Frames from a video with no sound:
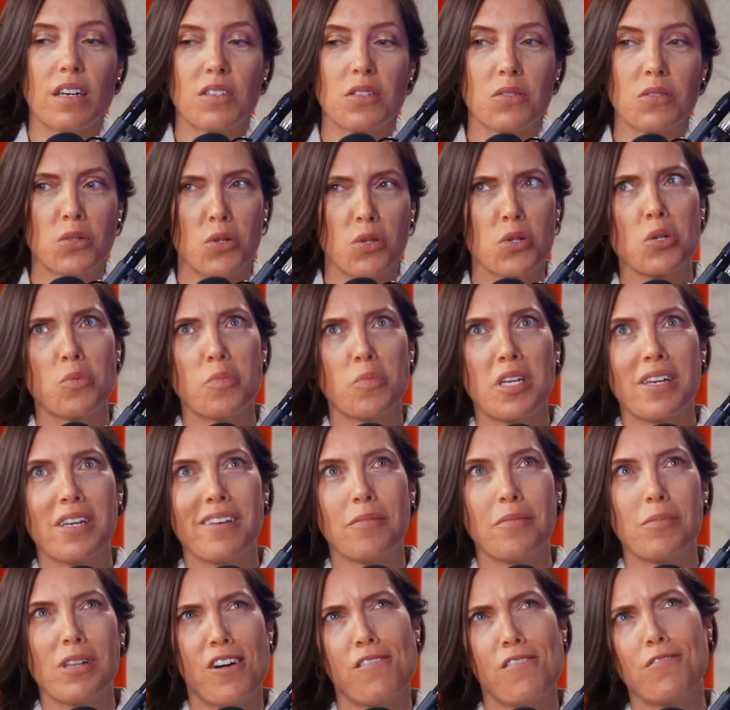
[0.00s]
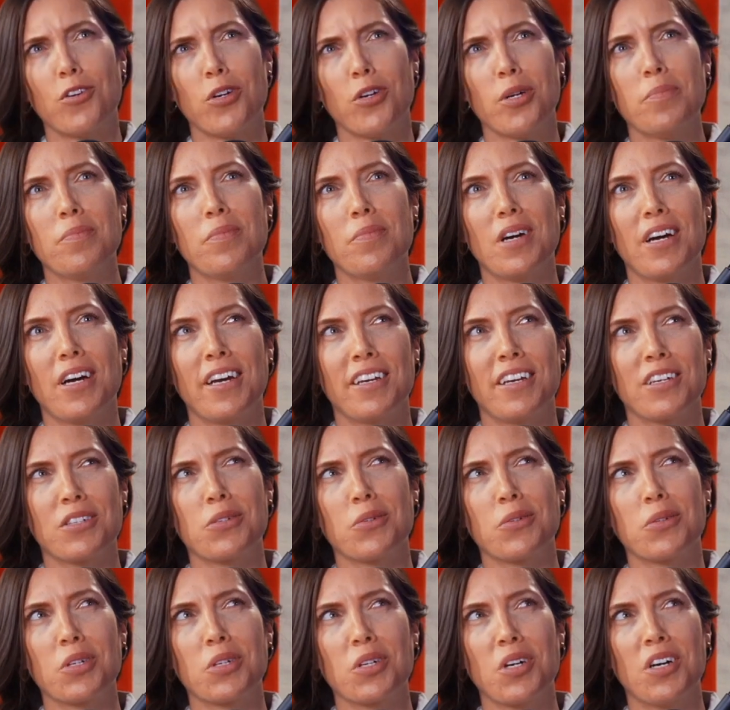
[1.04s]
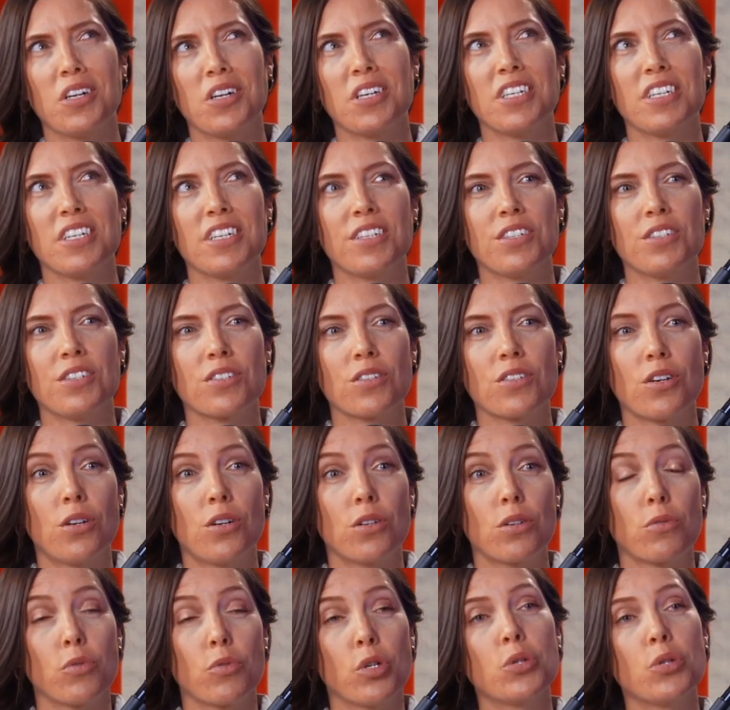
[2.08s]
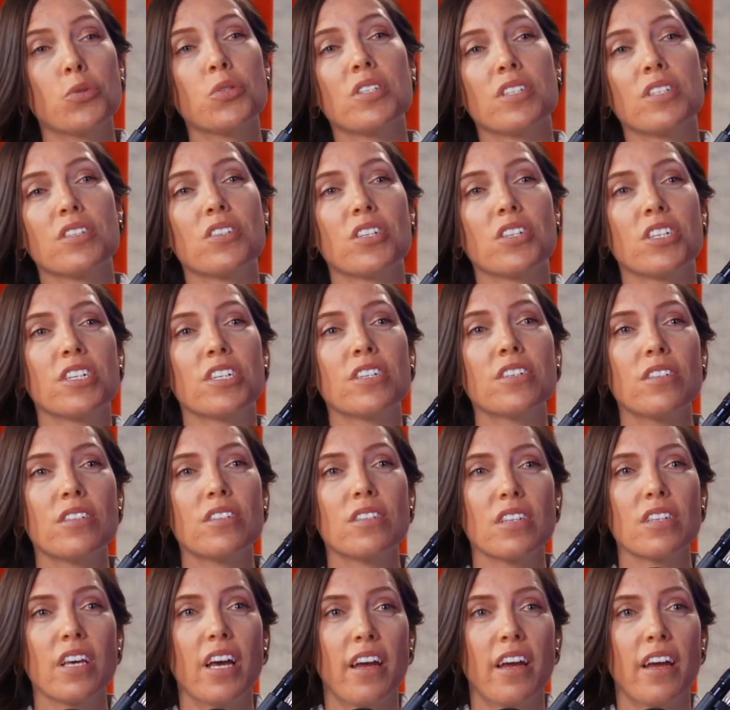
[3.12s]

social media platform, I guess you could call it, is called Grow Sisters.